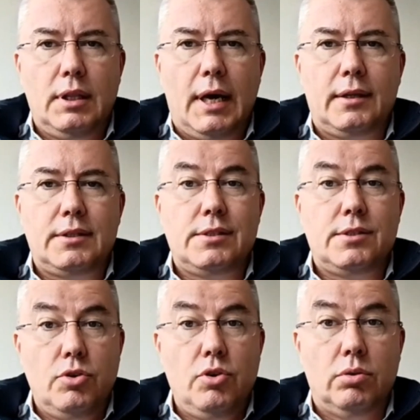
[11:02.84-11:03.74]
that is
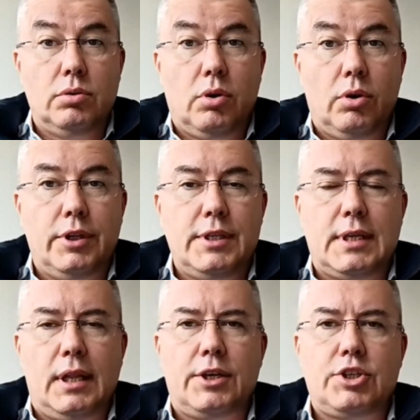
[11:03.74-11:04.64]
new on this
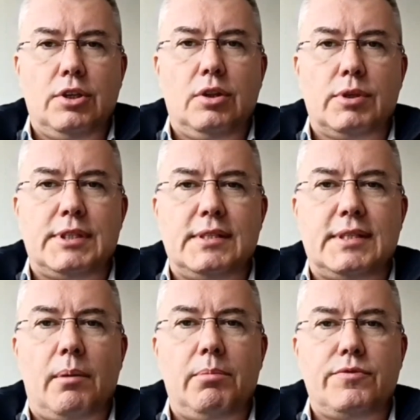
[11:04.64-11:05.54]
election, it was
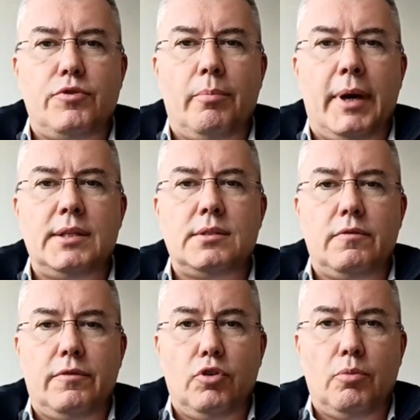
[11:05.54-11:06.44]
established few
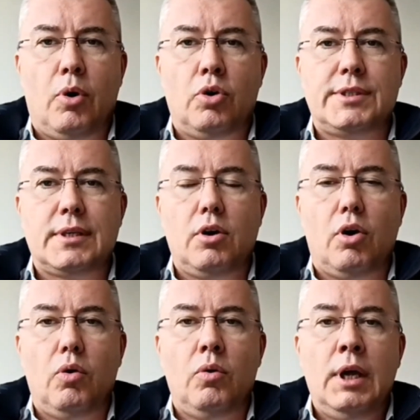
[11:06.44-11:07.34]
months
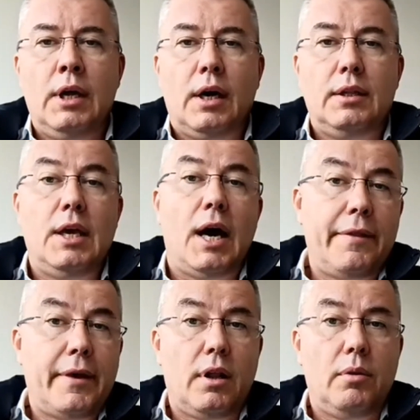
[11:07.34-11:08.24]
ago, the
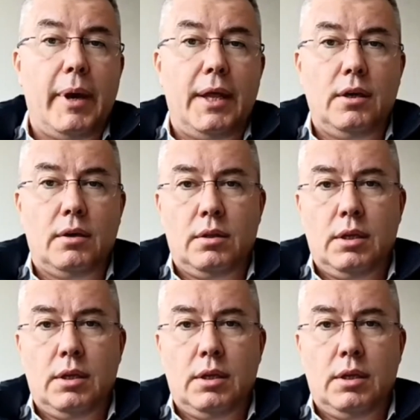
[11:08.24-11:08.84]
other Albanian,